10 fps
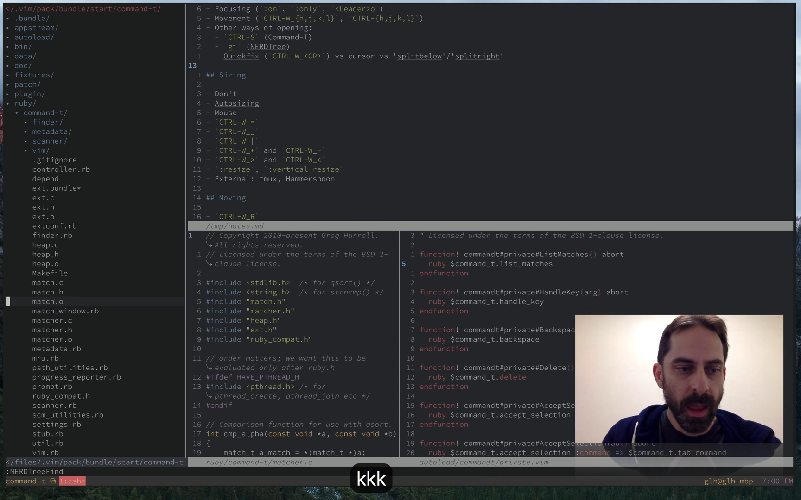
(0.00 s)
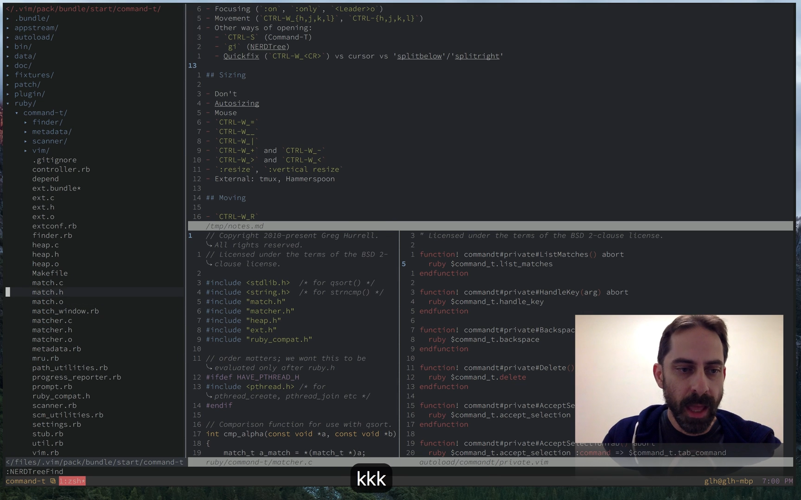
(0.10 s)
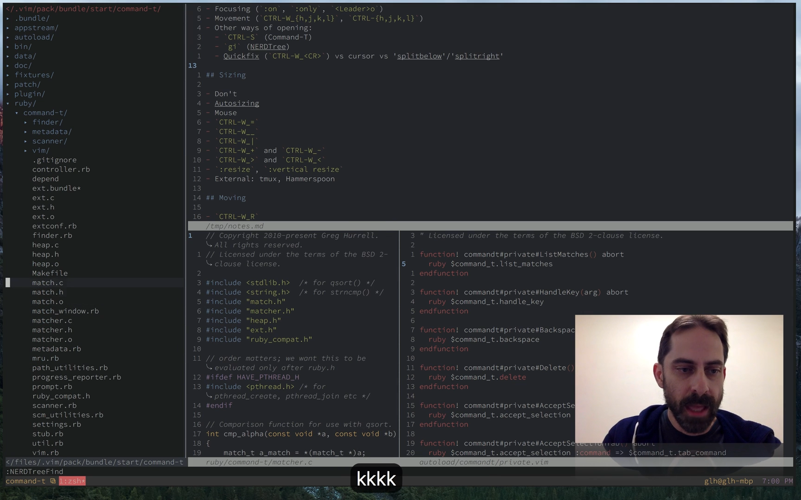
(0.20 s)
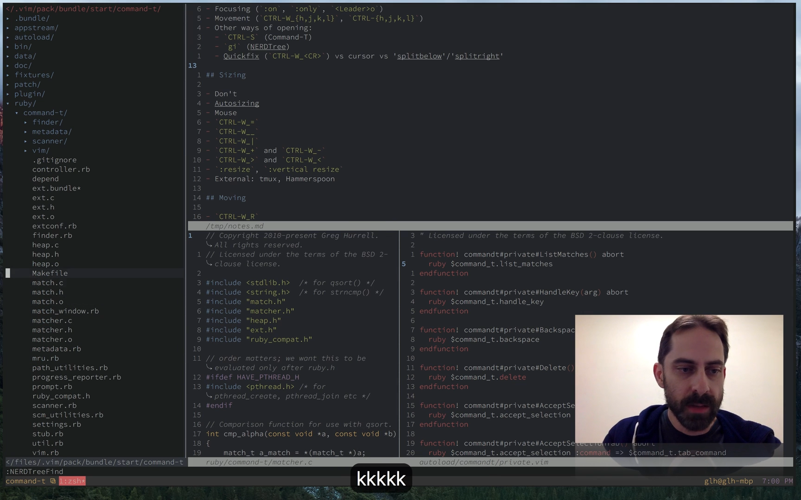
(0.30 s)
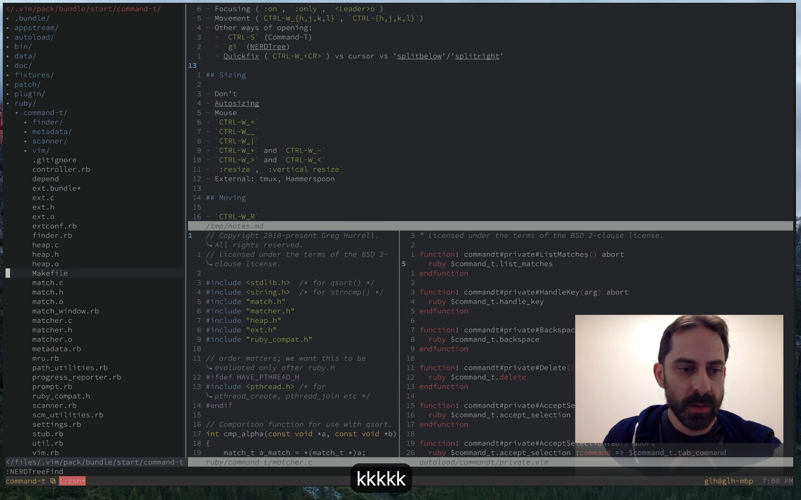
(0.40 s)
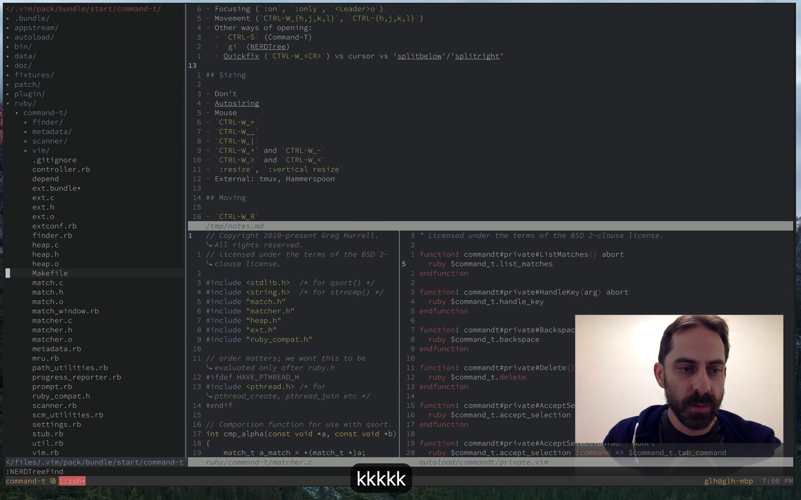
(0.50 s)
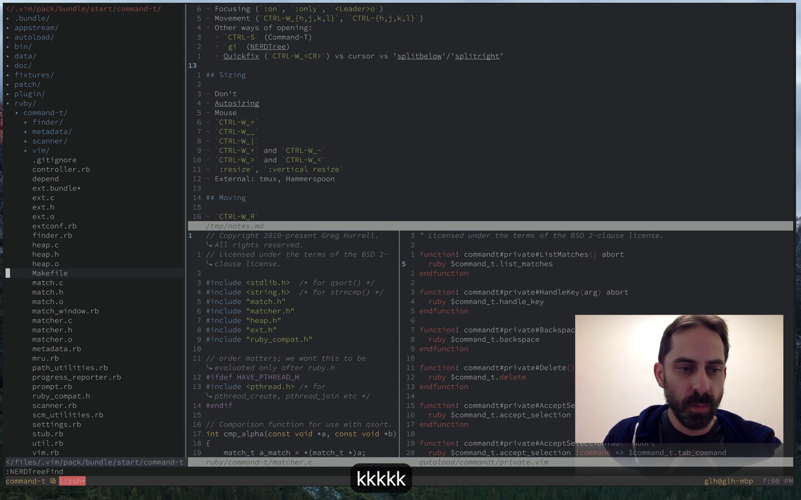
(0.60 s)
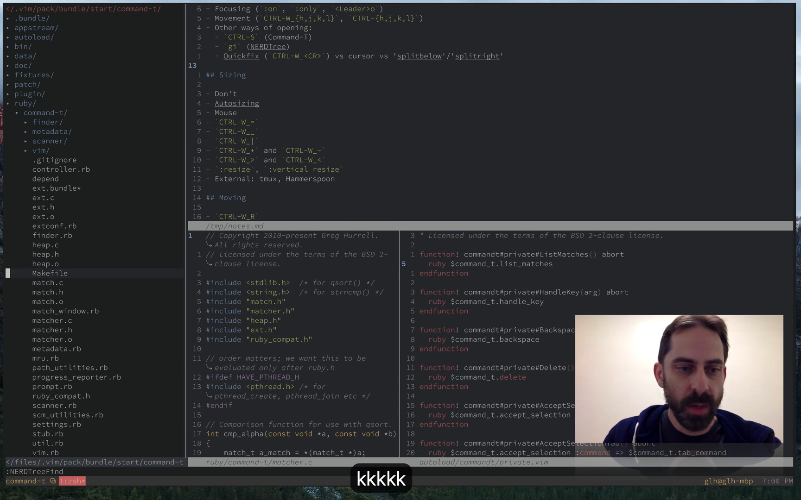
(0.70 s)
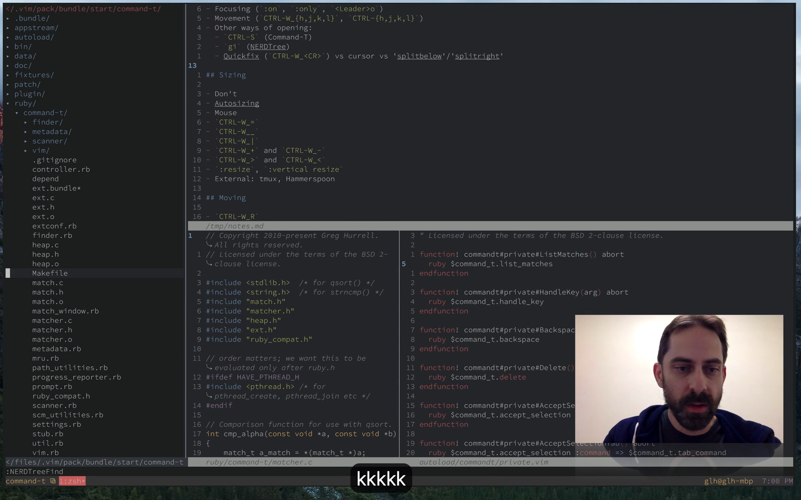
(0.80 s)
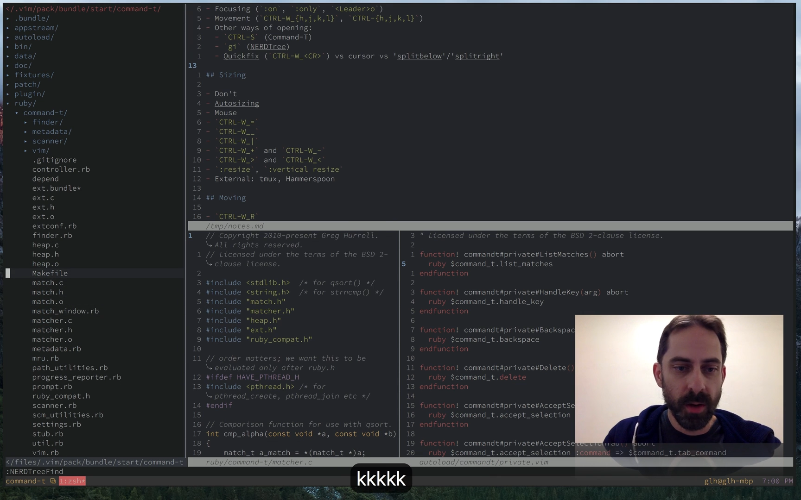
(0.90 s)
And
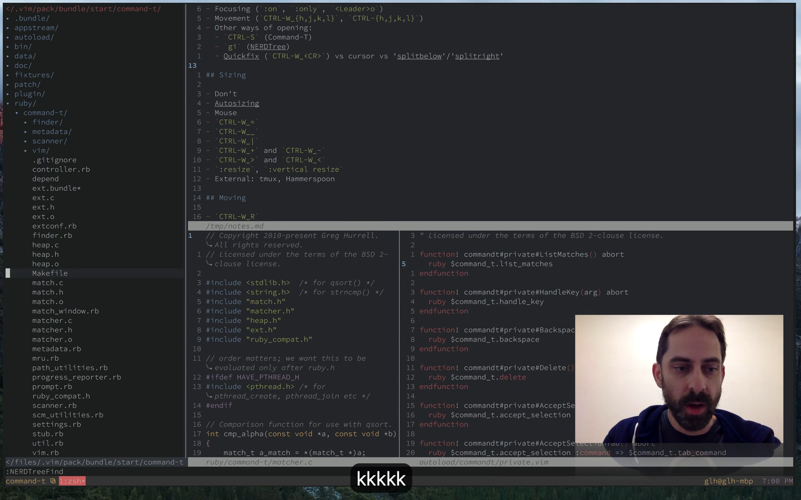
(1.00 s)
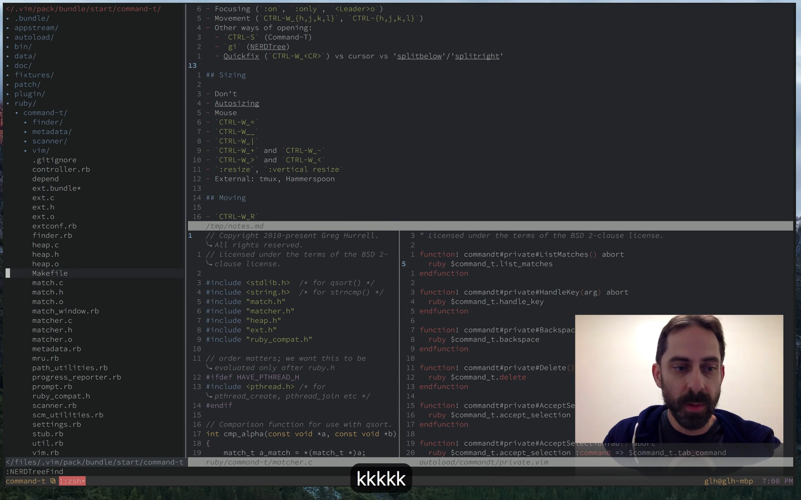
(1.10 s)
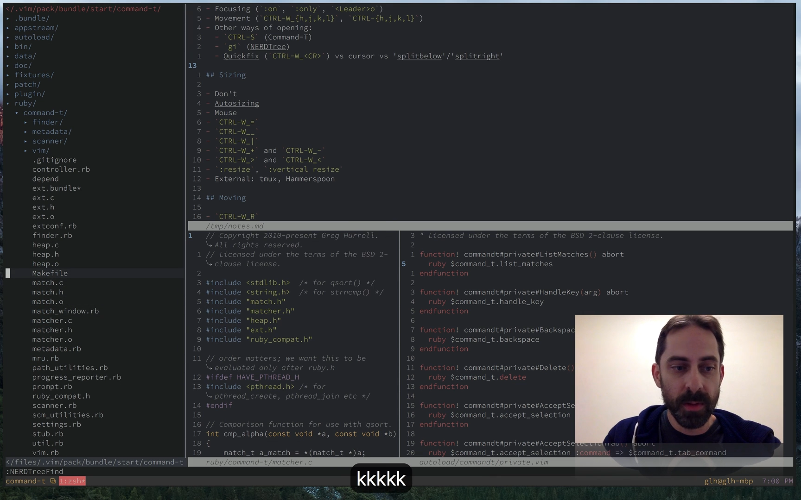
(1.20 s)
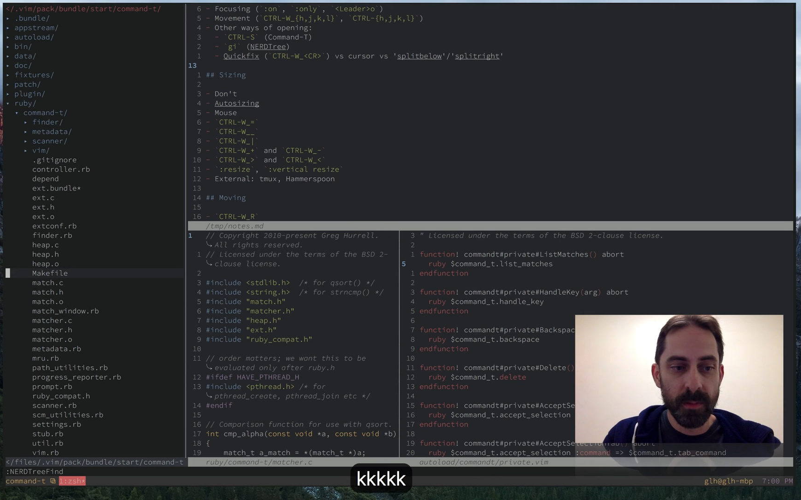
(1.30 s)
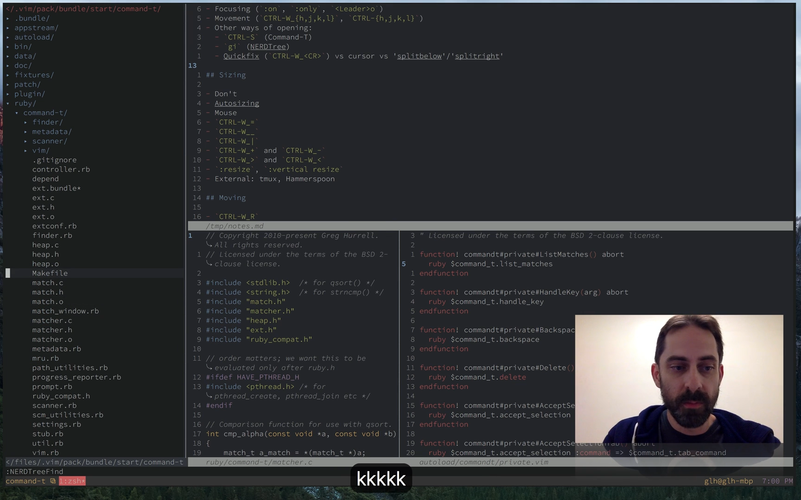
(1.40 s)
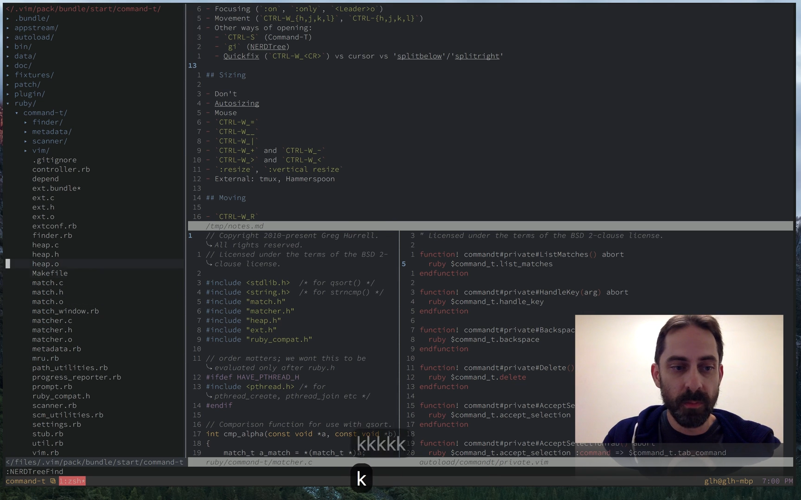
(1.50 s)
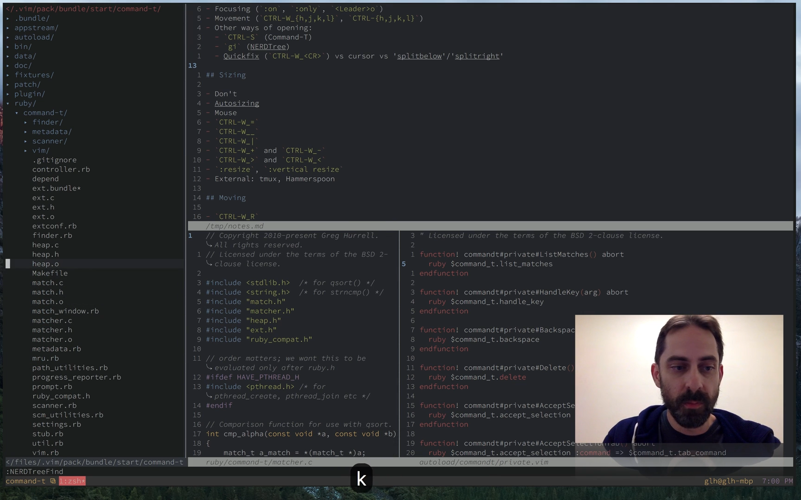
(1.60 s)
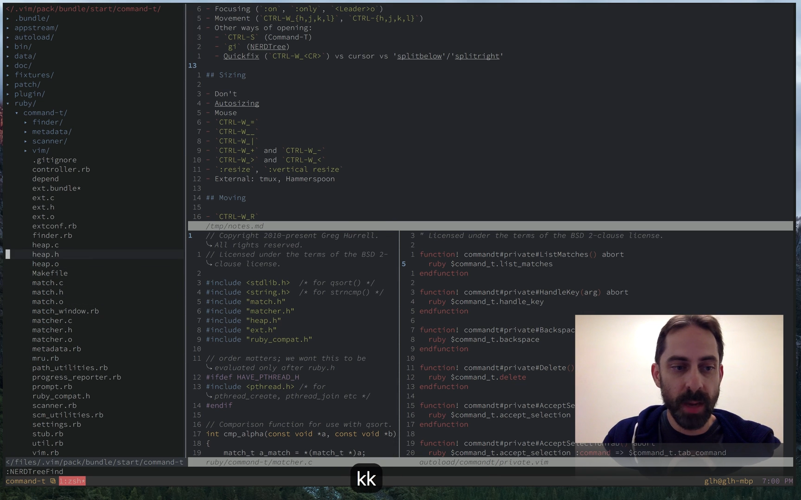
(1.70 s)
we could open